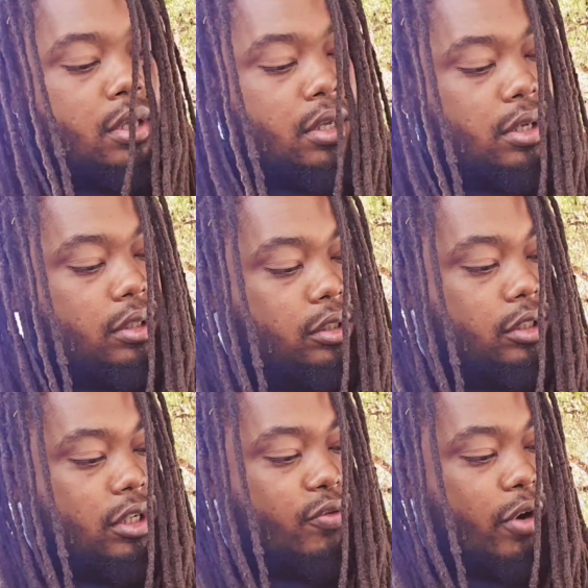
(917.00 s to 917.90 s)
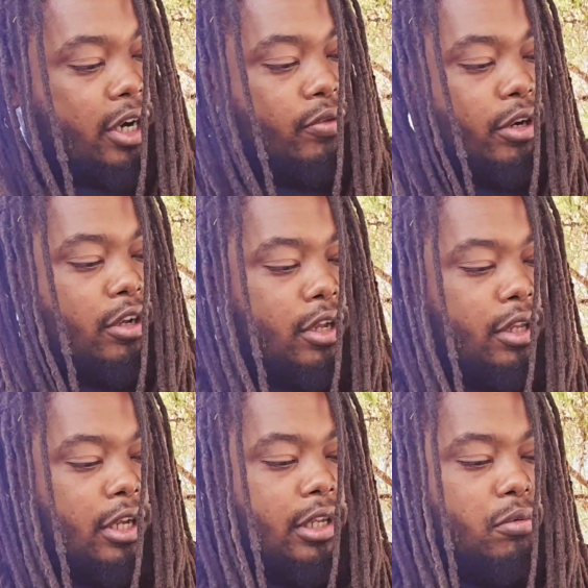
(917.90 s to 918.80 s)
Let's see, why y'all think
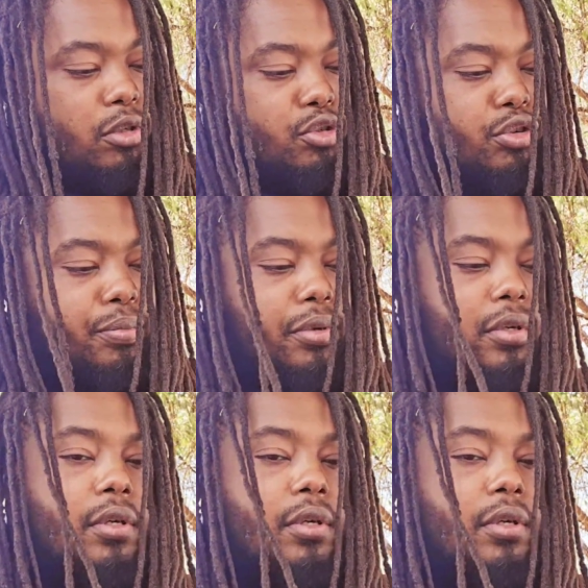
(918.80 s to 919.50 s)
they was tripping